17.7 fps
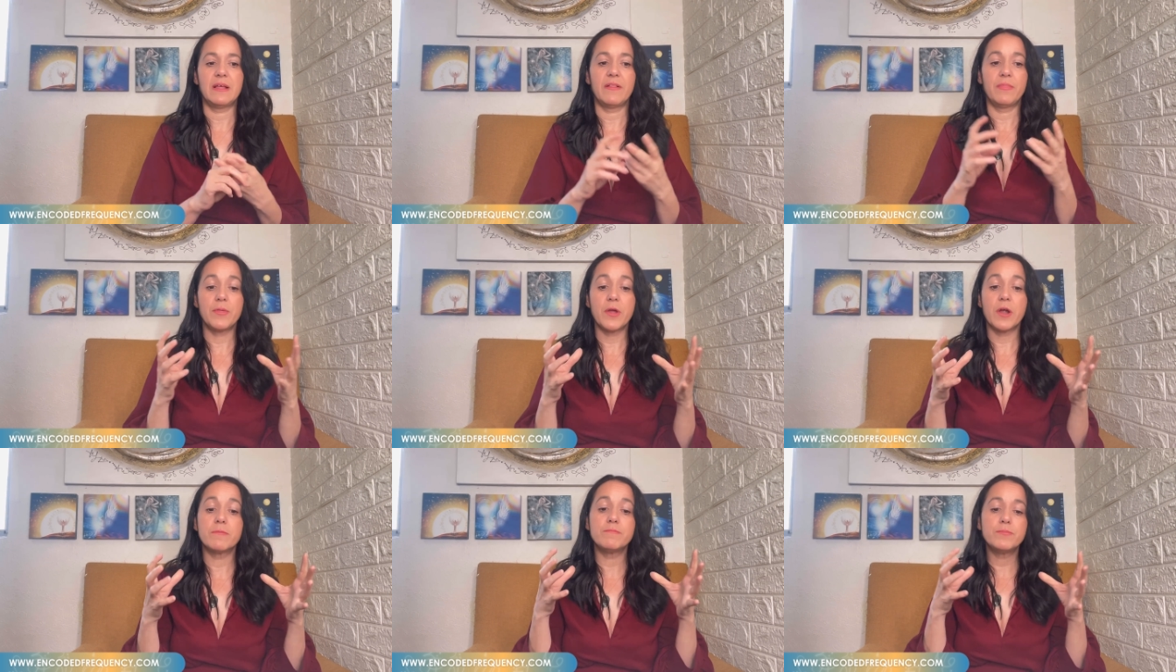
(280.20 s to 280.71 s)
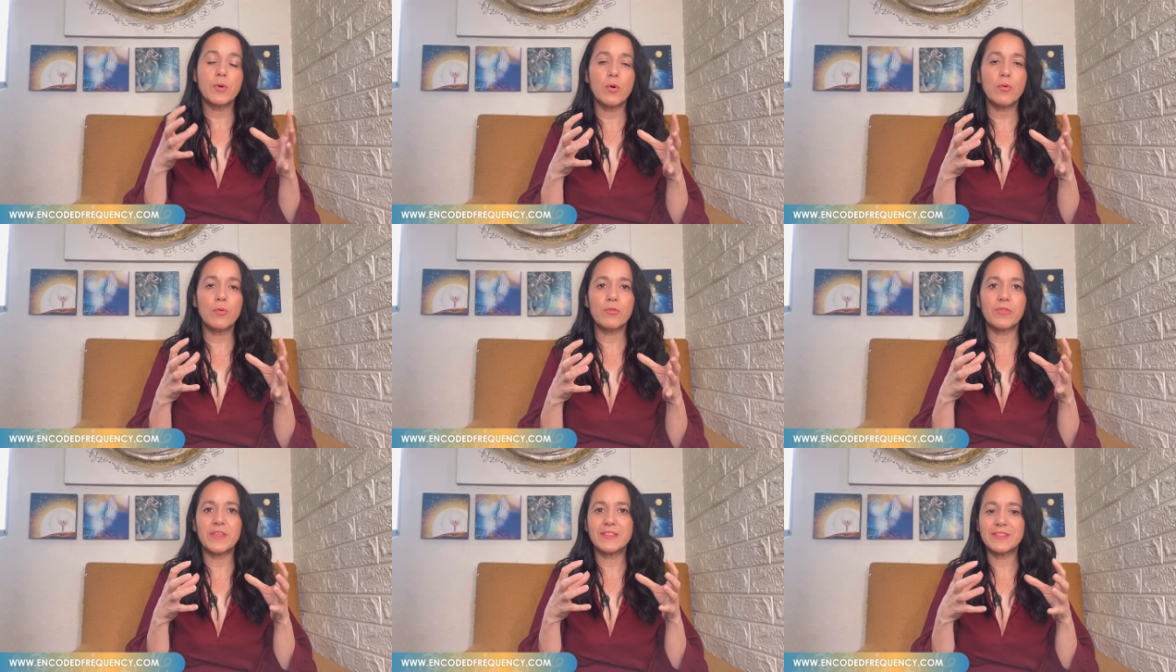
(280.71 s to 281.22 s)
They're
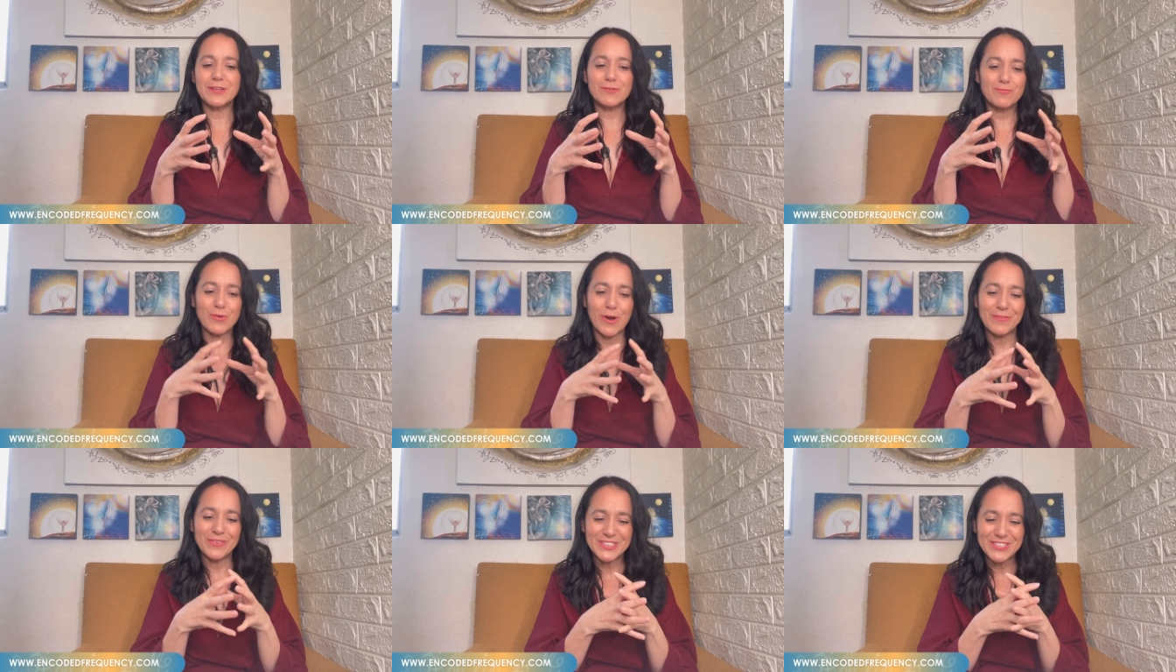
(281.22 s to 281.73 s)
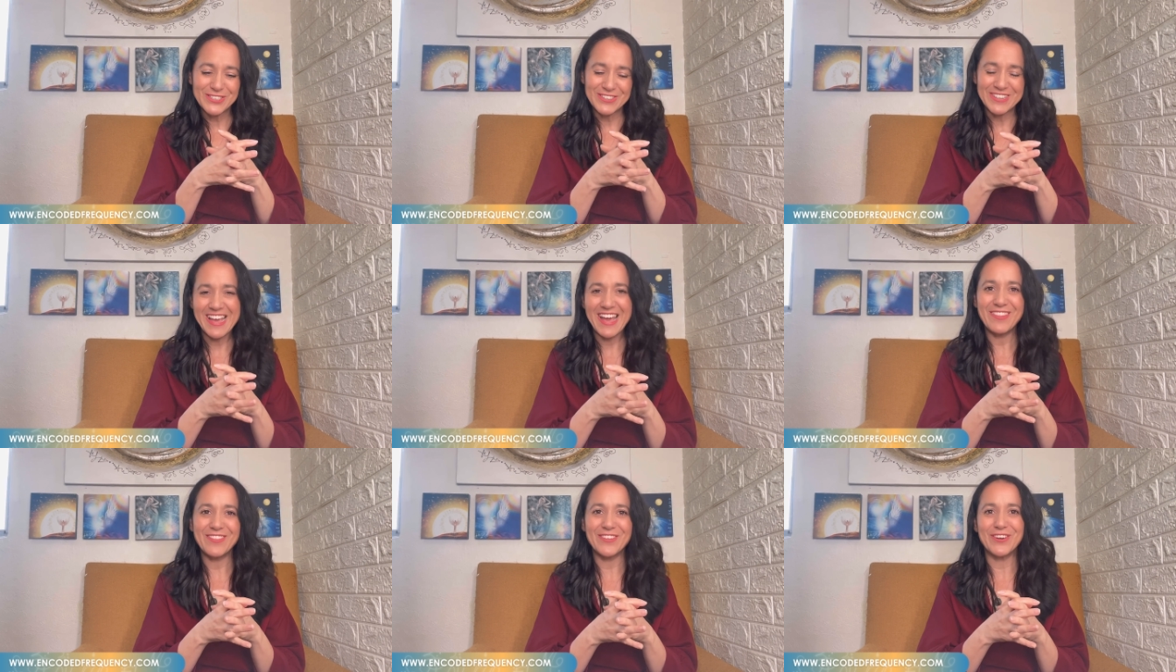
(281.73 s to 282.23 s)
both interwoven
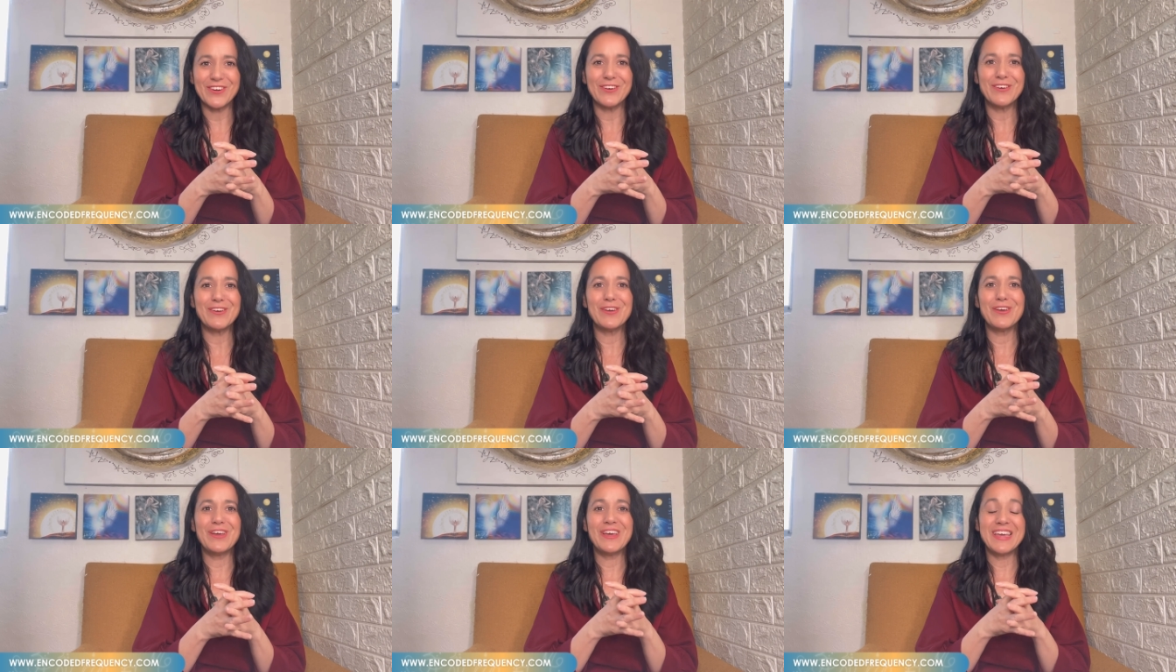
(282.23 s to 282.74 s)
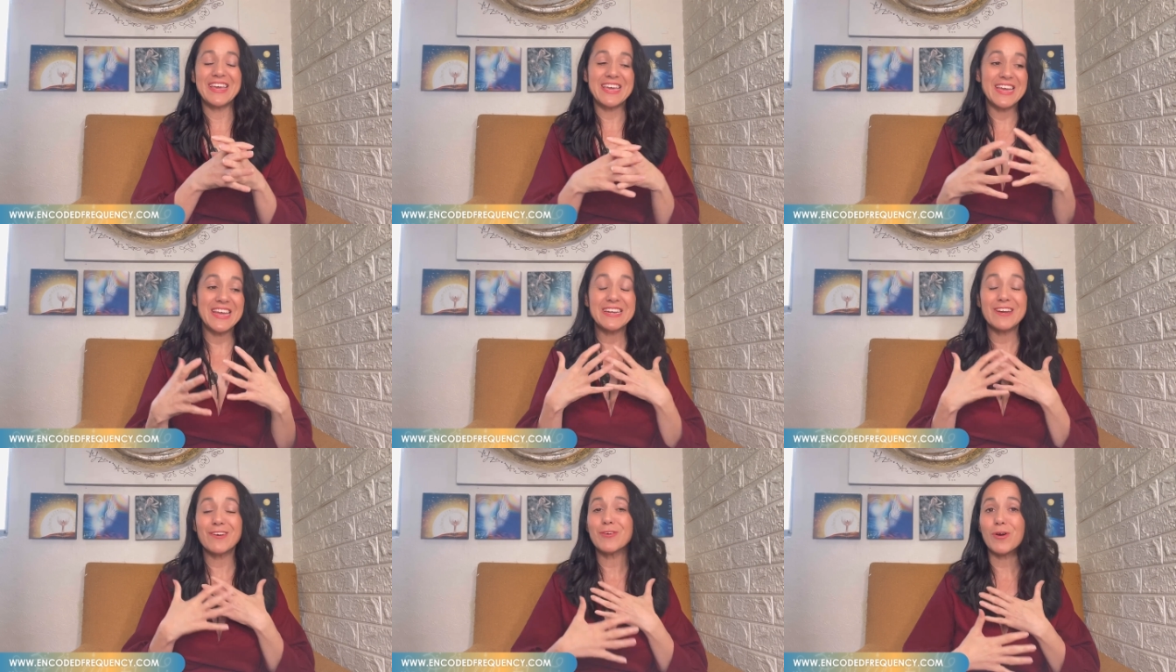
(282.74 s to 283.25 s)
together
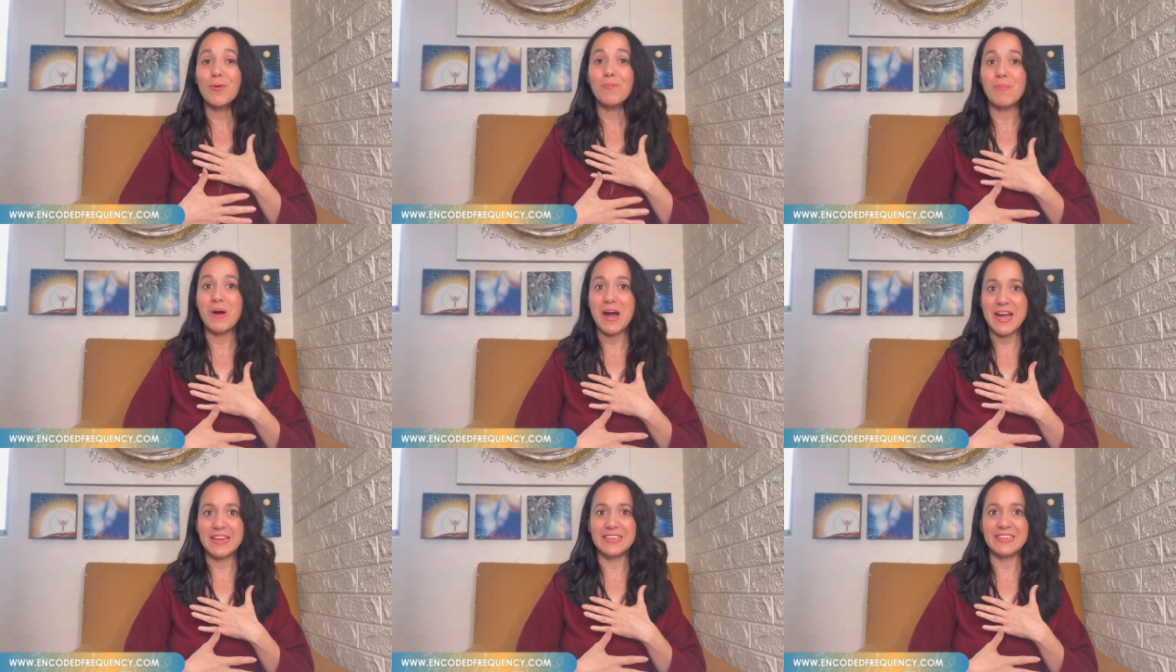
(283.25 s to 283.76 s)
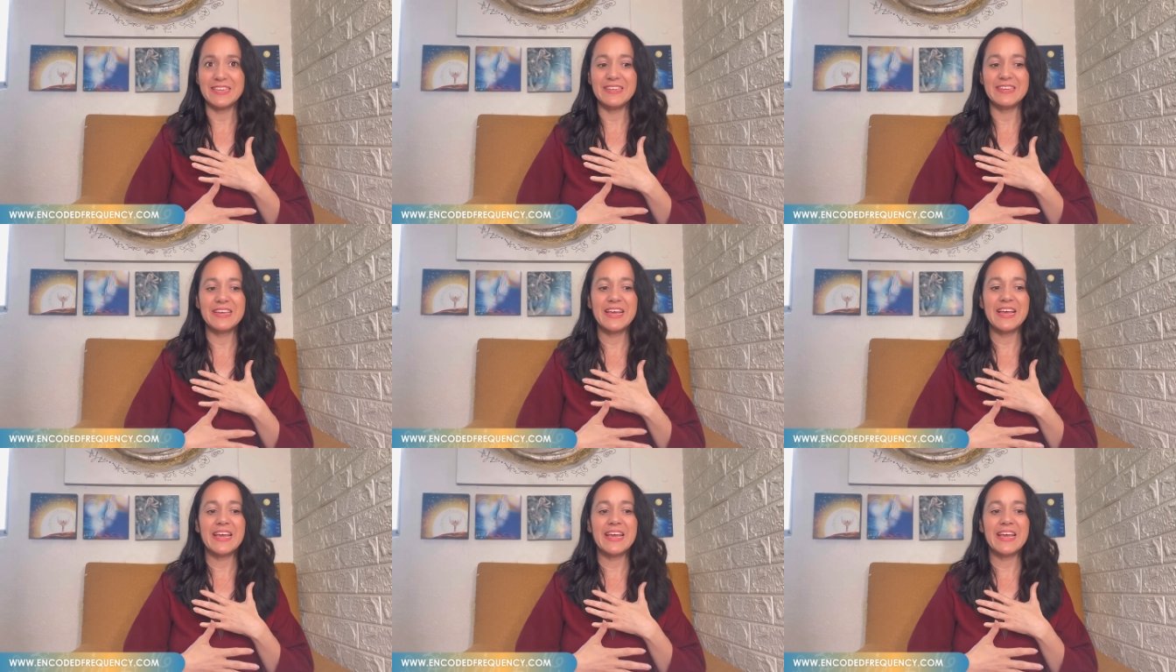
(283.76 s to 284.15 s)
in our own body,